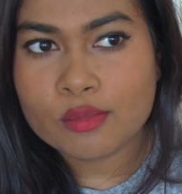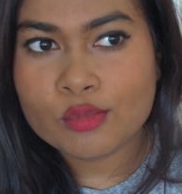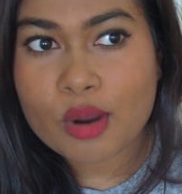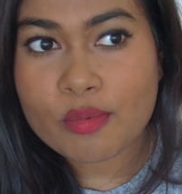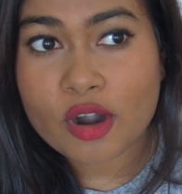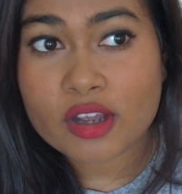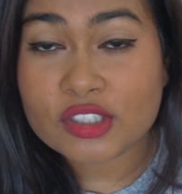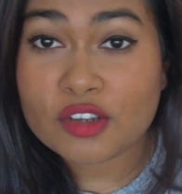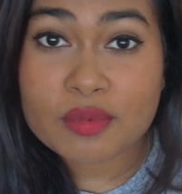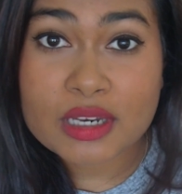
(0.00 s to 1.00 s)
what
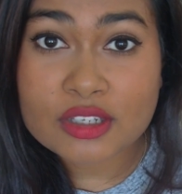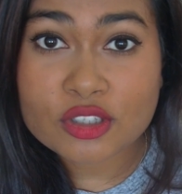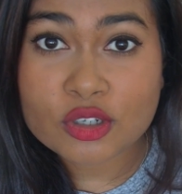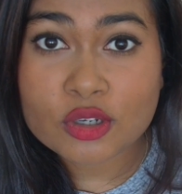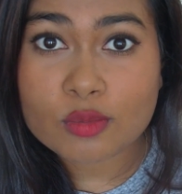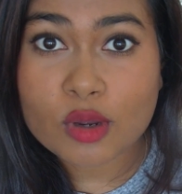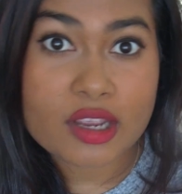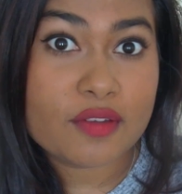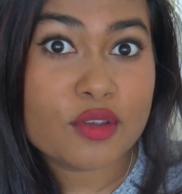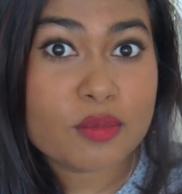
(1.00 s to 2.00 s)
products you've been into, what
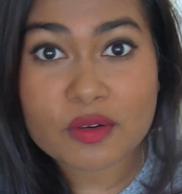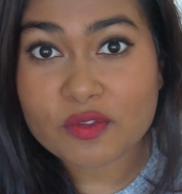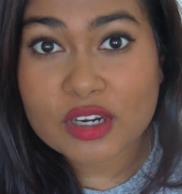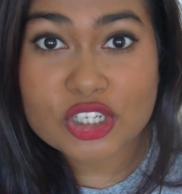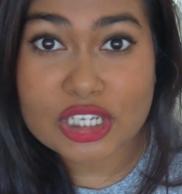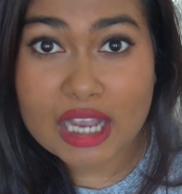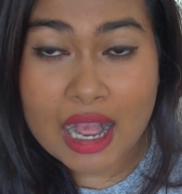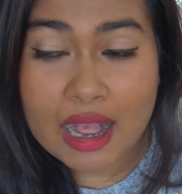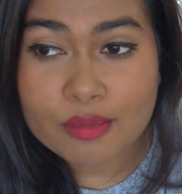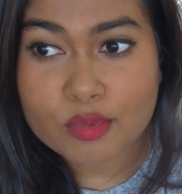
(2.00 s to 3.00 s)
have you been finishing
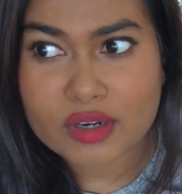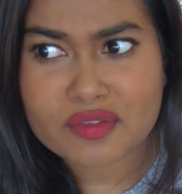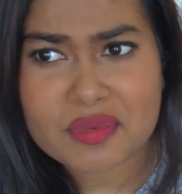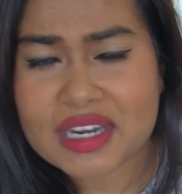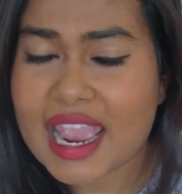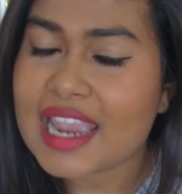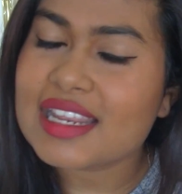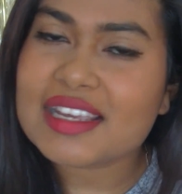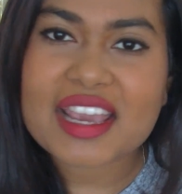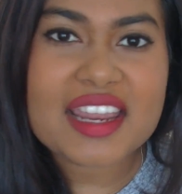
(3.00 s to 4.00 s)
up, what have you been
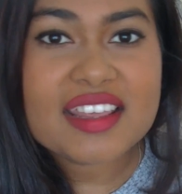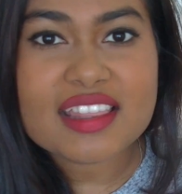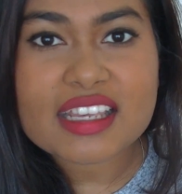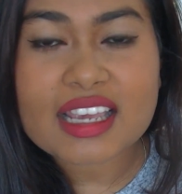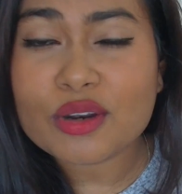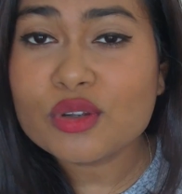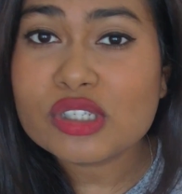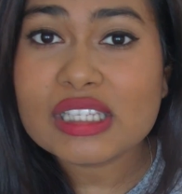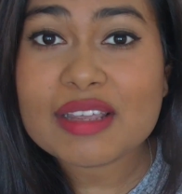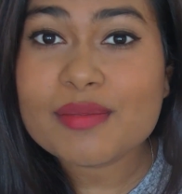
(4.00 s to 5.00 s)
hating, anything. And also
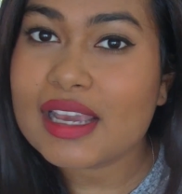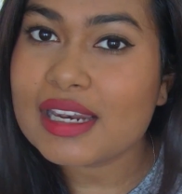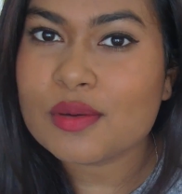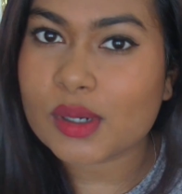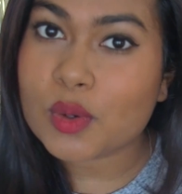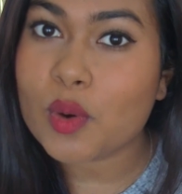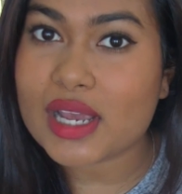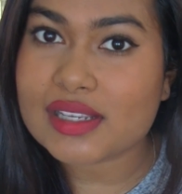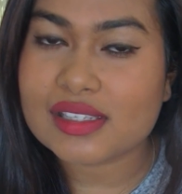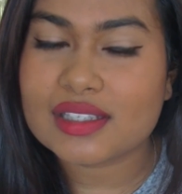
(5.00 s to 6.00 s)
leave me any
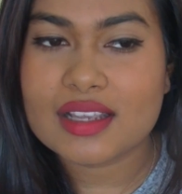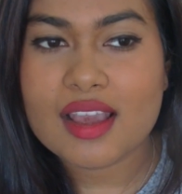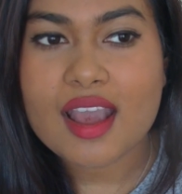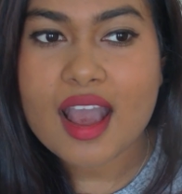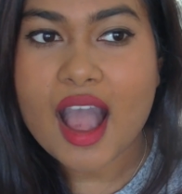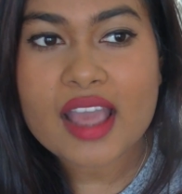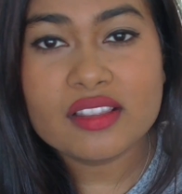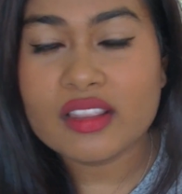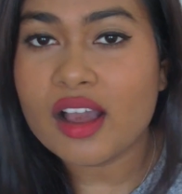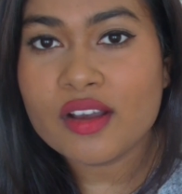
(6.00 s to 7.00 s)
requests. I
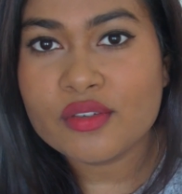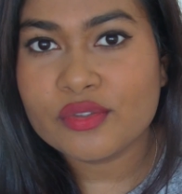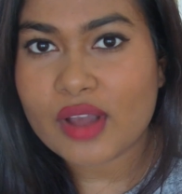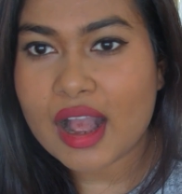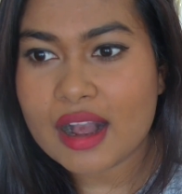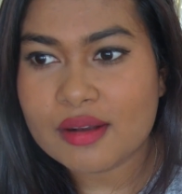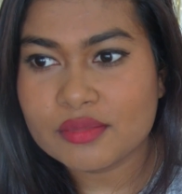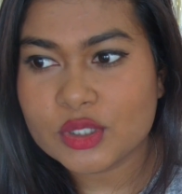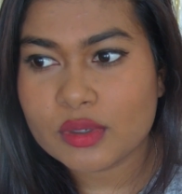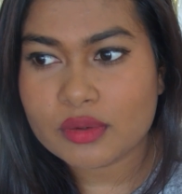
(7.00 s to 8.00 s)

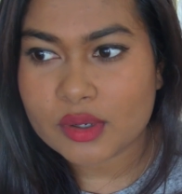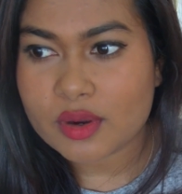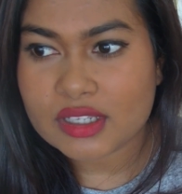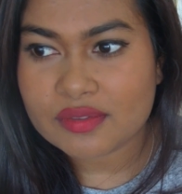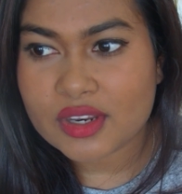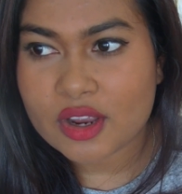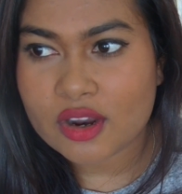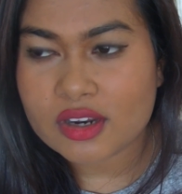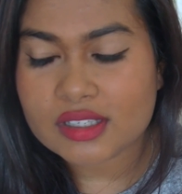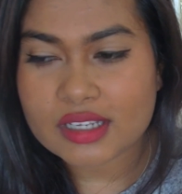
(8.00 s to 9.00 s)
love doing request
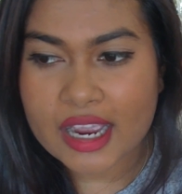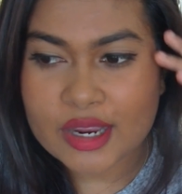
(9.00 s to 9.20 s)
videos.